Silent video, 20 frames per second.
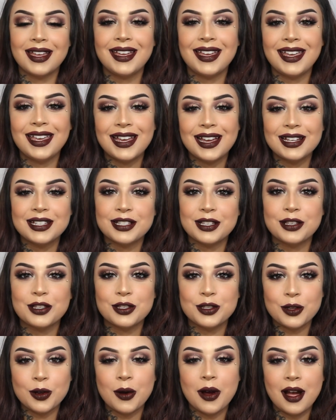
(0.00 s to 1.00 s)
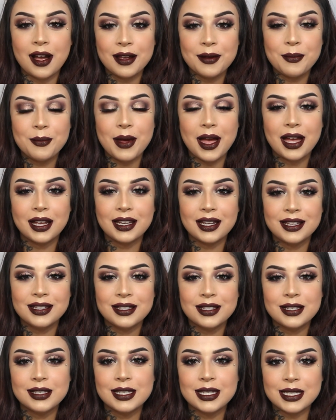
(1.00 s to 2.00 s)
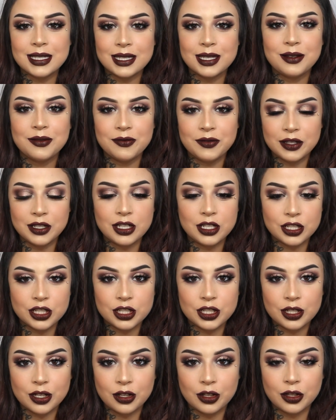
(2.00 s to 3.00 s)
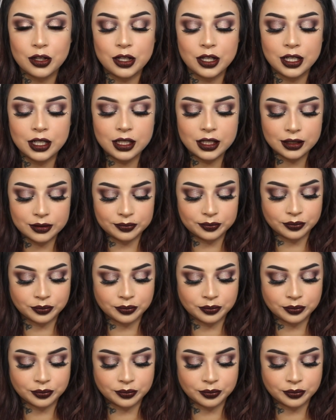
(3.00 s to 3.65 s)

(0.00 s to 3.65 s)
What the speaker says: Hey guys, so I am back and this is the finished look.